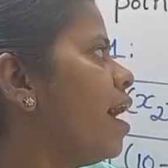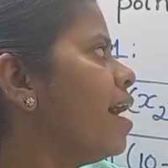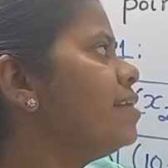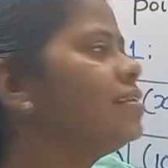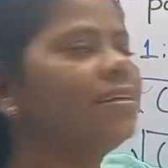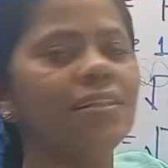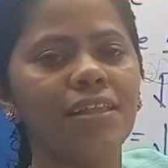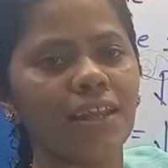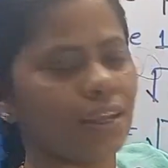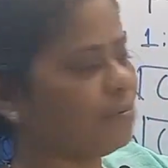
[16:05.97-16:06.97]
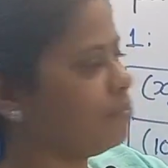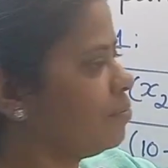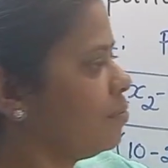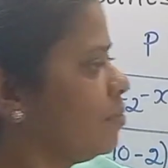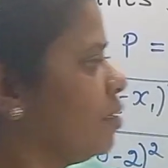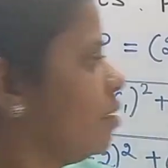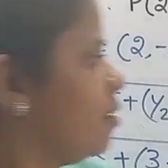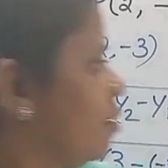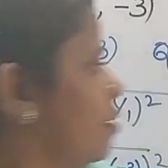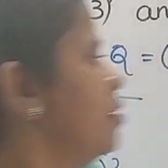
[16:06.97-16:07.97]
as 3.
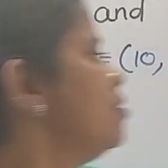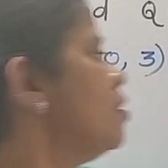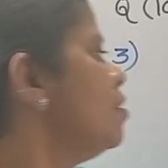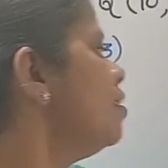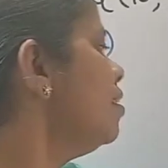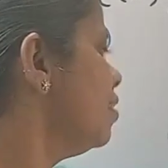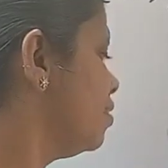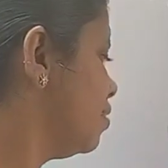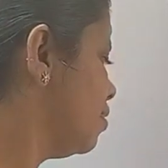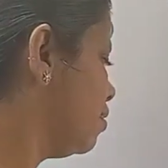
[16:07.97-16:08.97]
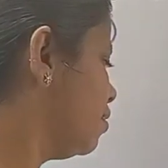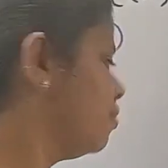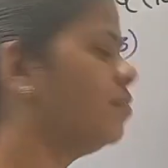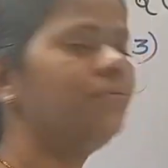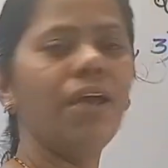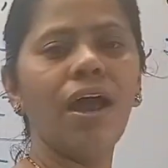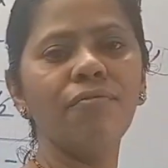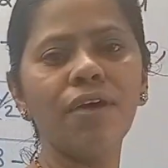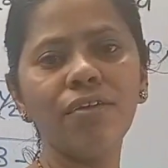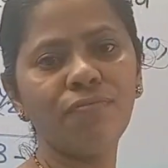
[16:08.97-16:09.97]
Isn't it? We have
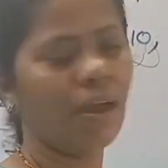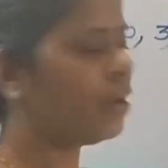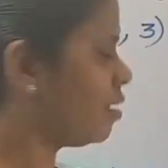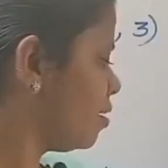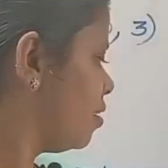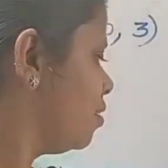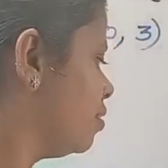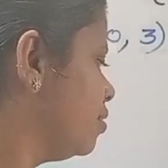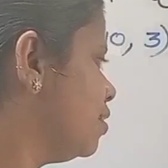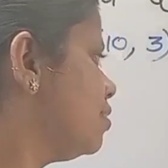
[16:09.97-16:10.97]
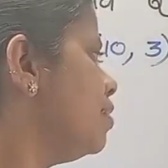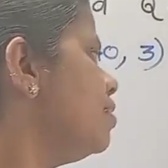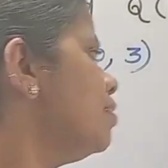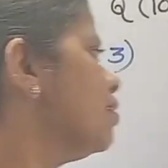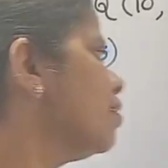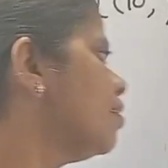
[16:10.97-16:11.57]
verified. This is